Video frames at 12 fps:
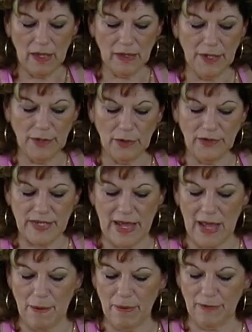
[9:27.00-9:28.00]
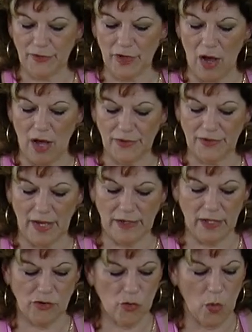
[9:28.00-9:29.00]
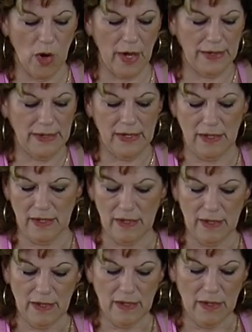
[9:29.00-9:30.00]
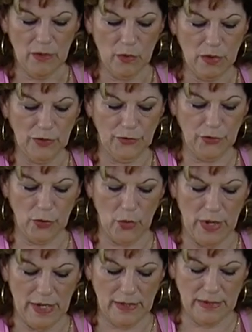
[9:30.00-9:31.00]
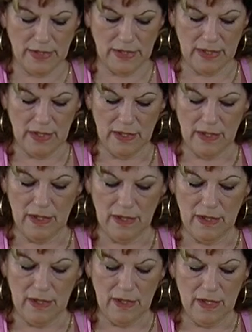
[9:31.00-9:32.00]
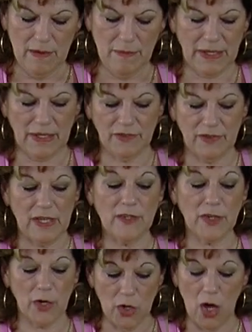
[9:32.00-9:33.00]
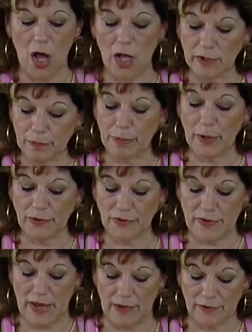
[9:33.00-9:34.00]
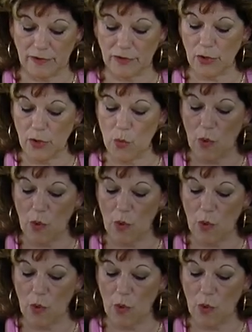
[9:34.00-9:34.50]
little dab of sauce on each one will do it, because these are called bird's nests. So you